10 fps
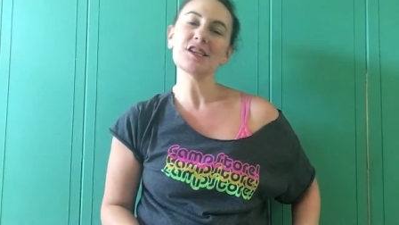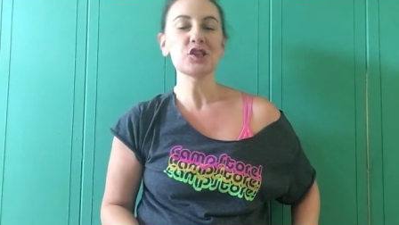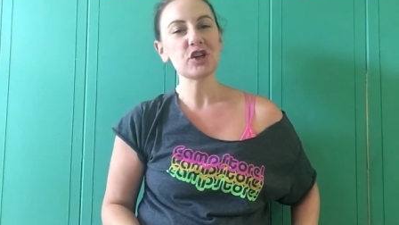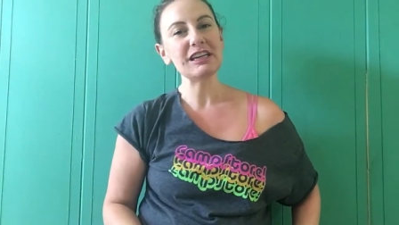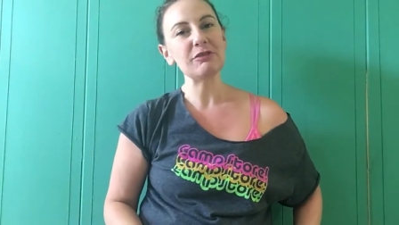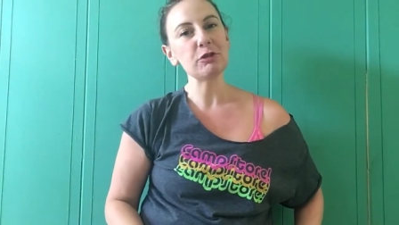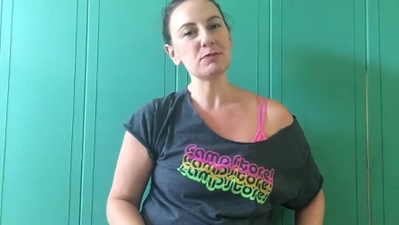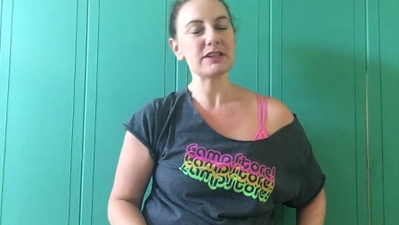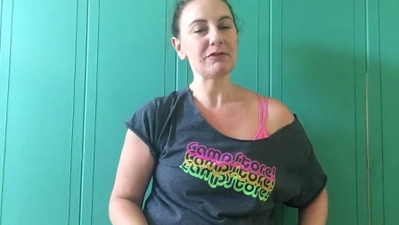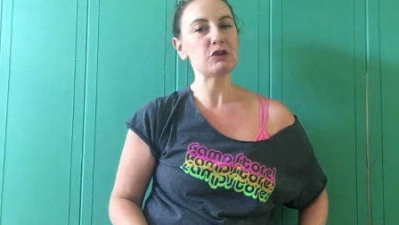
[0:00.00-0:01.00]
Katrena from
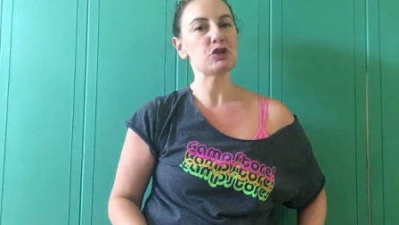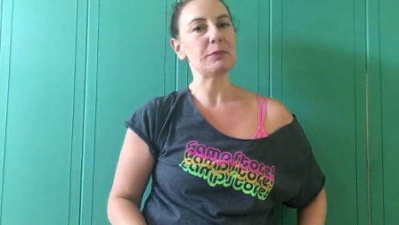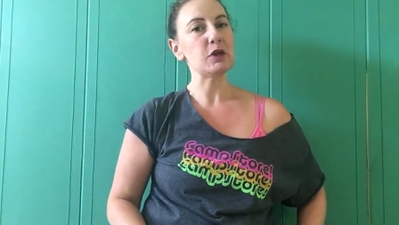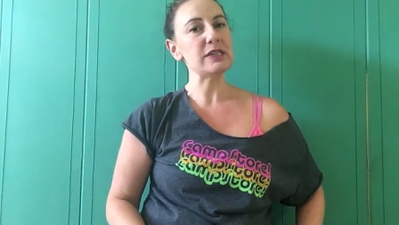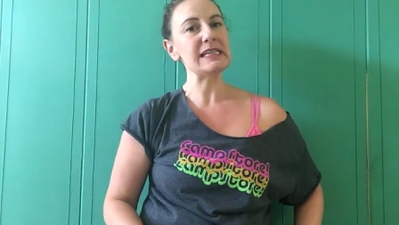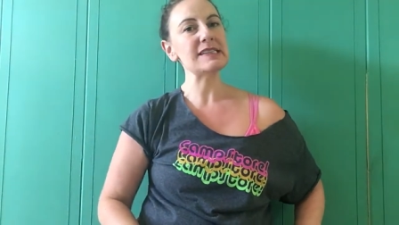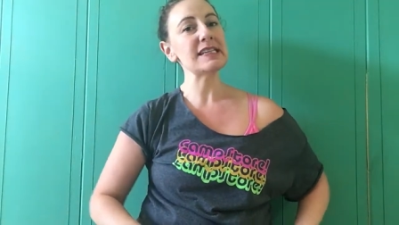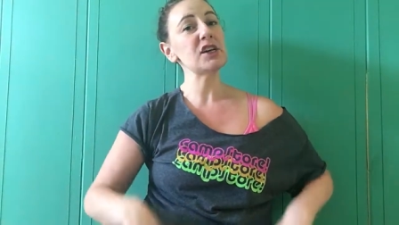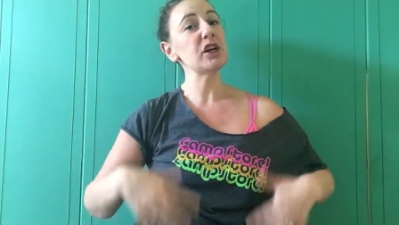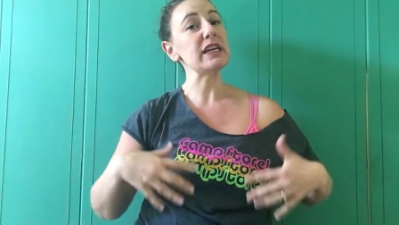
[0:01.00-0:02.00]
Different Drummer Dance
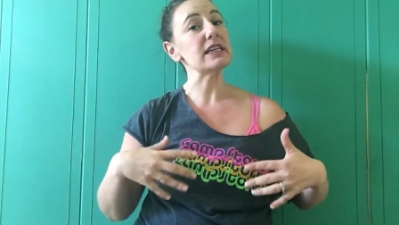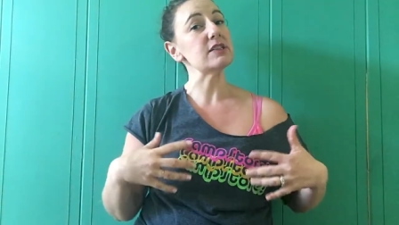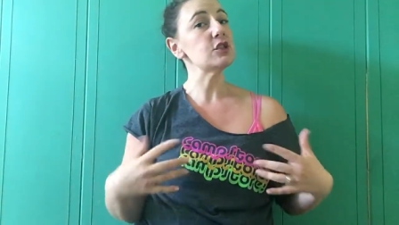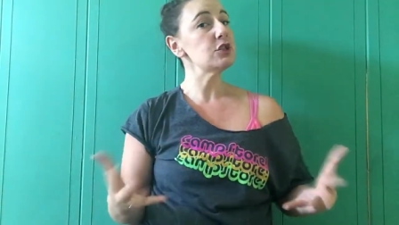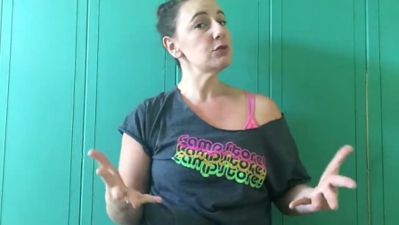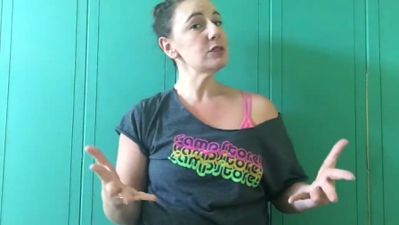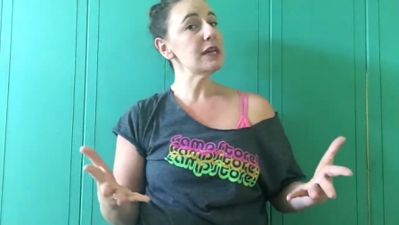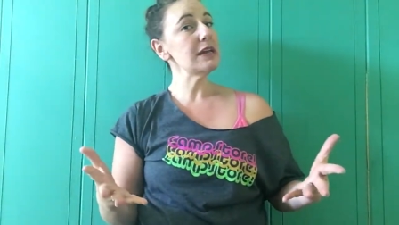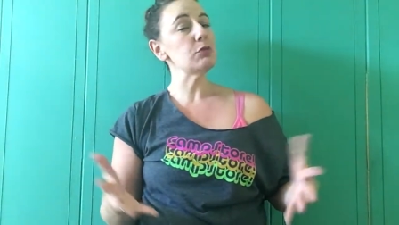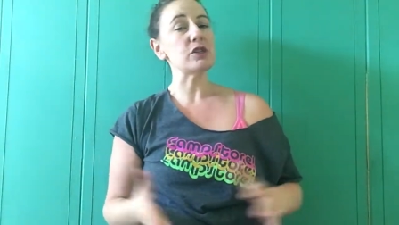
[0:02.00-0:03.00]
here. It is Tuesday,
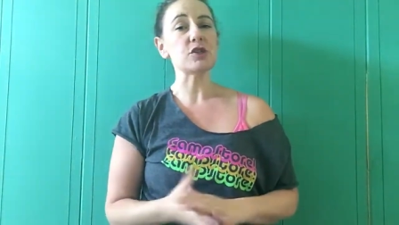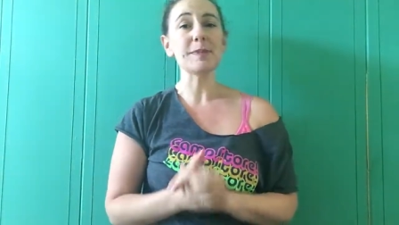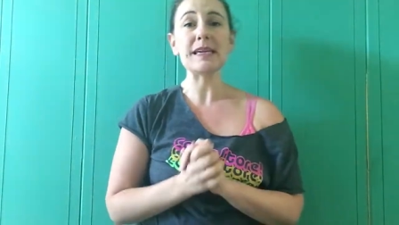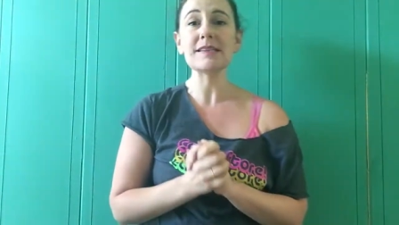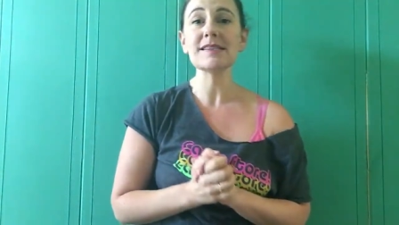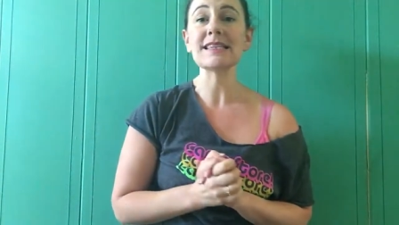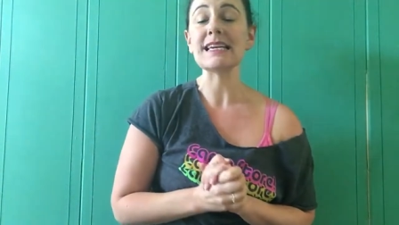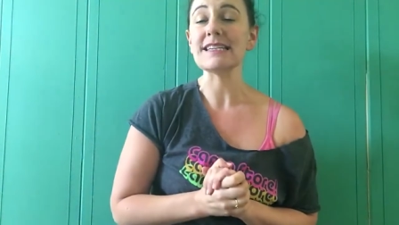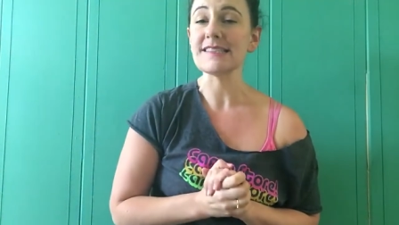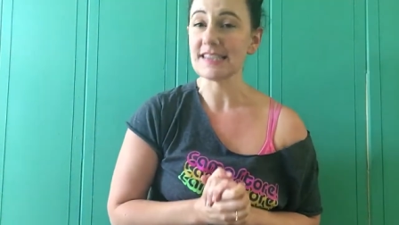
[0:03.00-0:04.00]
which means
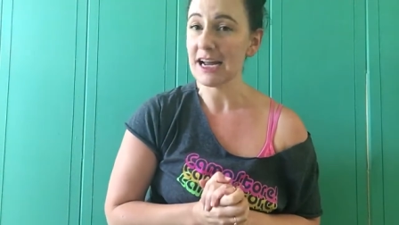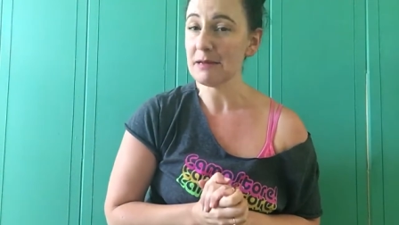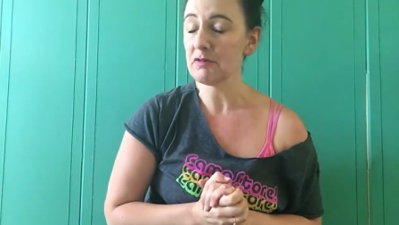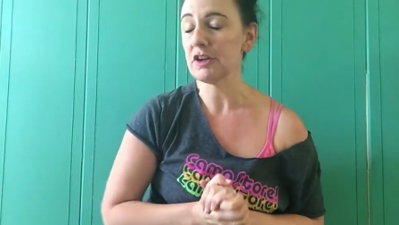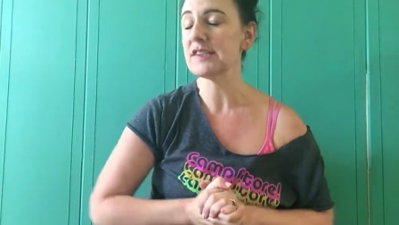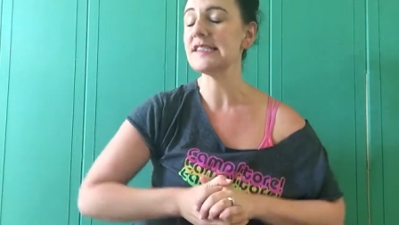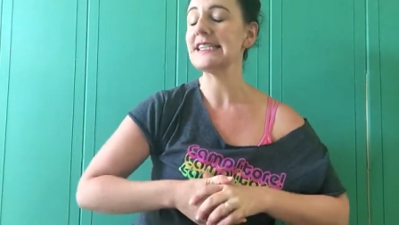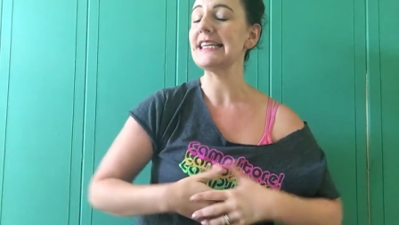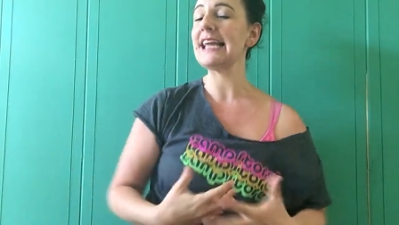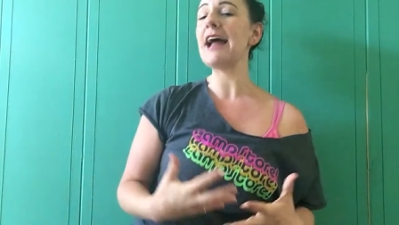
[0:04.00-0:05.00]
it is time for us to
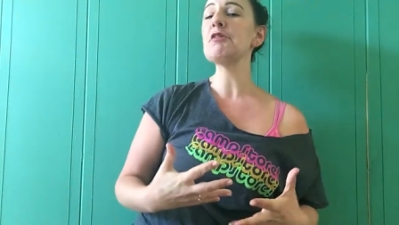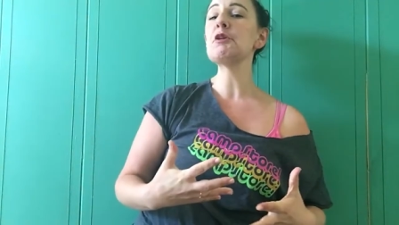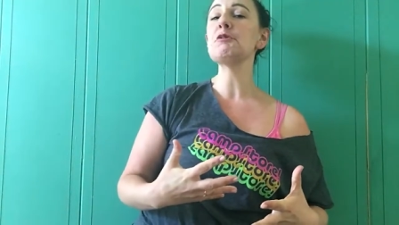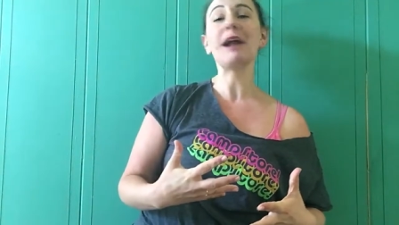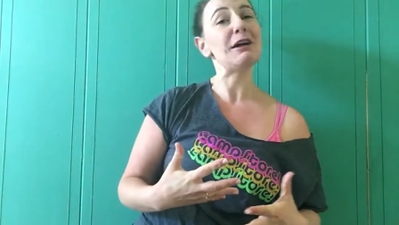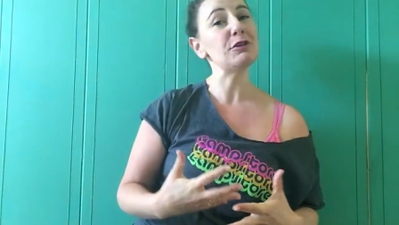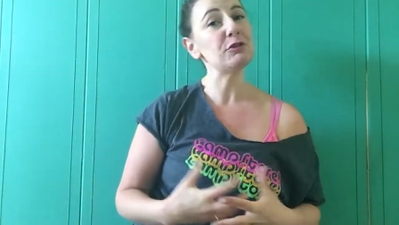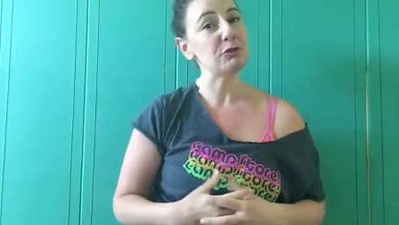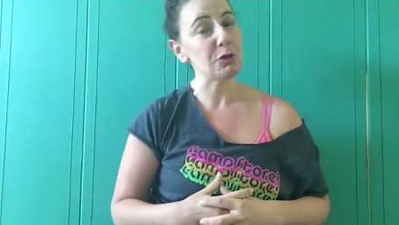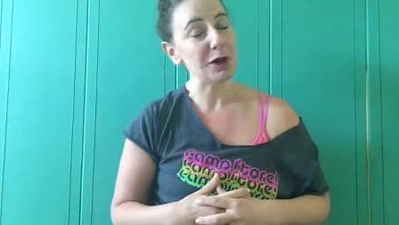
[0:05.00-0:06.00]
gather around
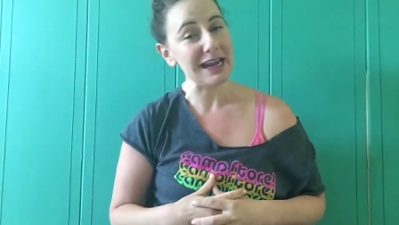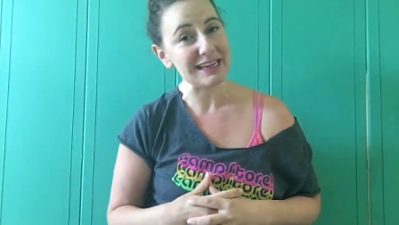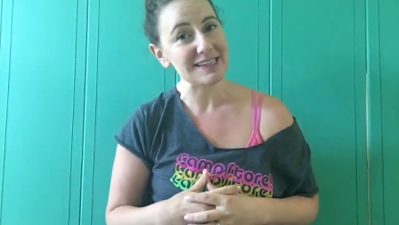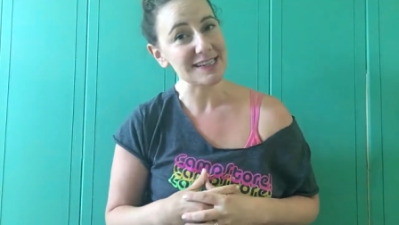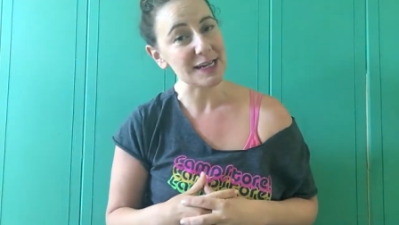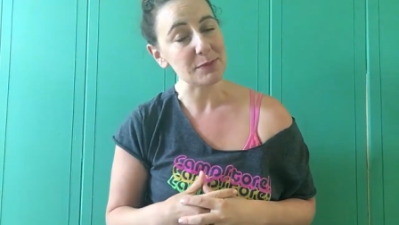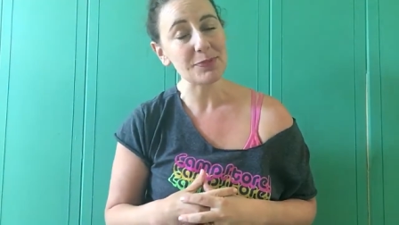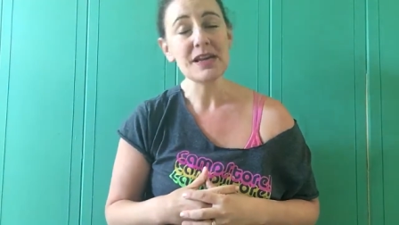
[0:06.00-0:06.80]
for a tip.